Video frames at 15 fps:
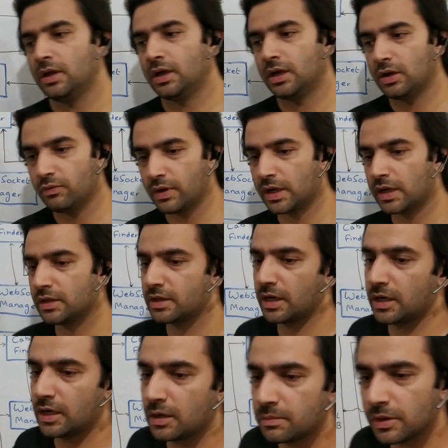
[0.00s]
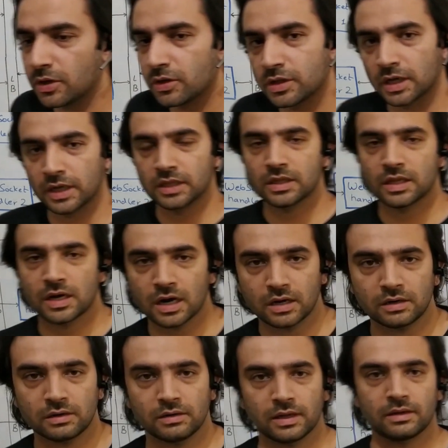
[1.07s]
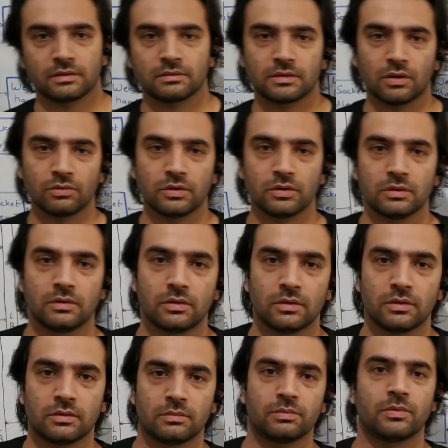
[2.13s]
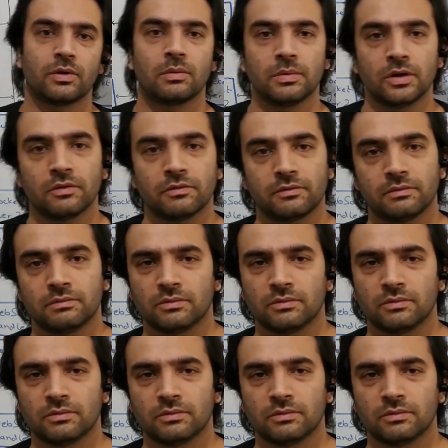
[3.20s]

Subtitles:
And now why Cassandra? Because again, there are like thousands probably of,